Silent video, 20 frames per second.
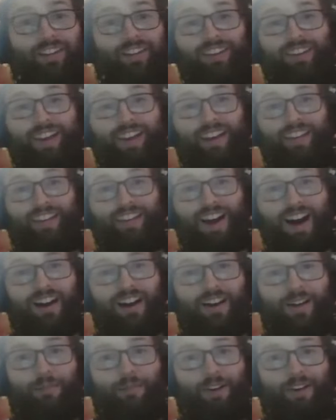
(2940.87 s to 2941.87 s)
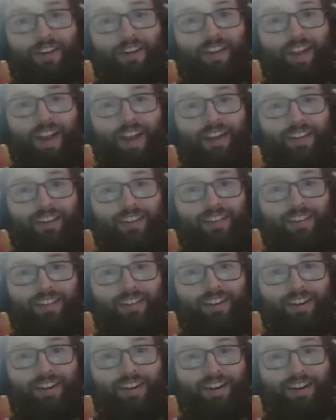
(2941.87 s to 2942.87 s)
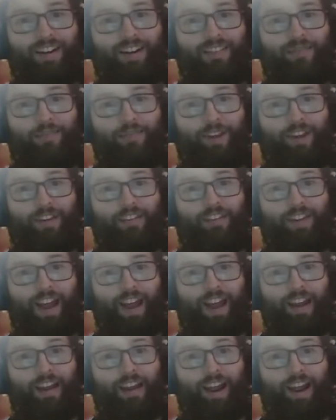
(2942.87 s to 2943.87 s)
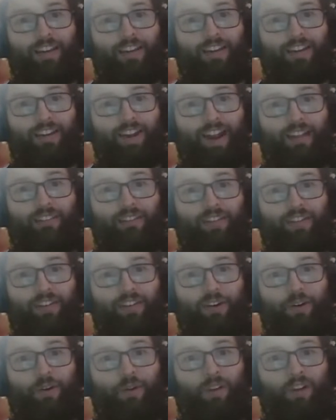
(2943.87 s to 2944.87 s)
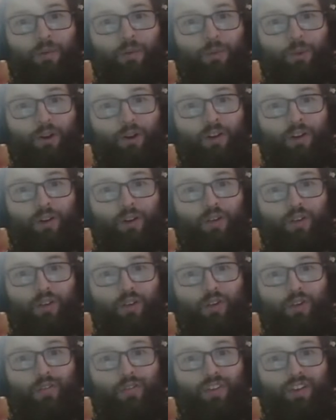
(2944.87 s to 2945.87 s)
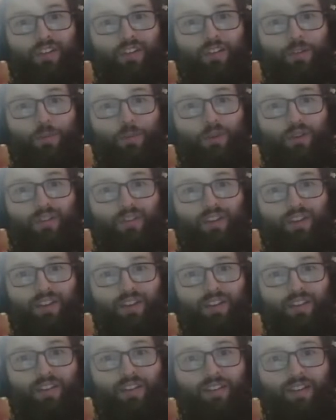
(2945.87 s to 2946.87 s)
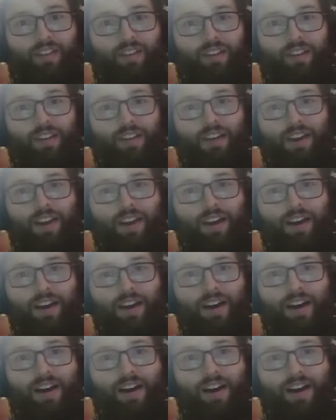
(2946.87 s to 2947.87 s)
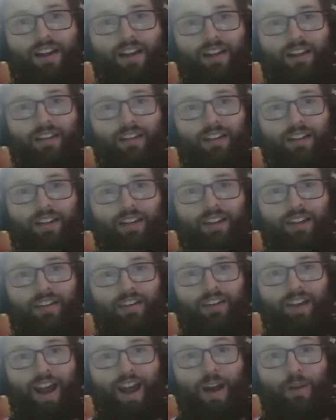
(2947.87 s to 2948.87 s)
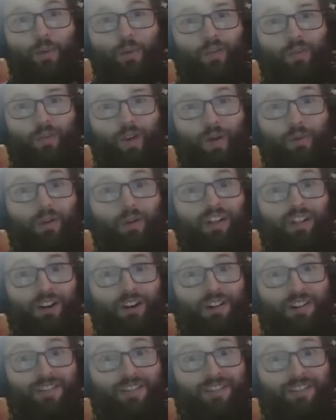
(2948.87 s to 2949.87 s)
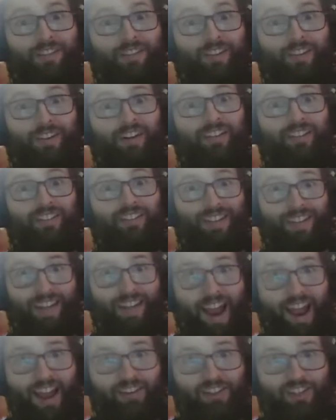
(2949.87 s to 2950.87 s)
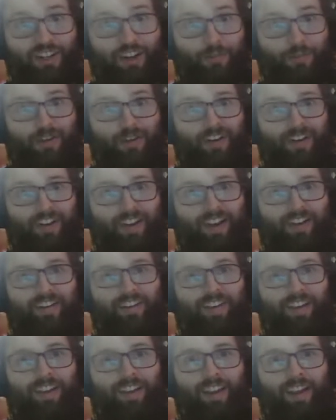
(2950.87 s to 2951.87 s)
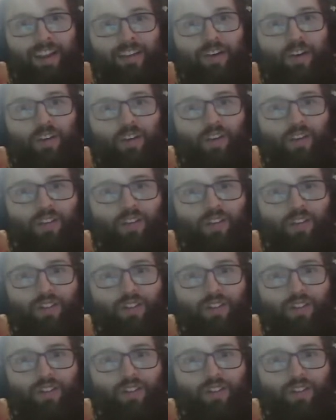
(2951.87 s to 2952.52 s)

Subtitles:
to get caught up on that because I think I've seen only one or two of these movies, uh, and I was very young, so I need to catch up on that. And there's also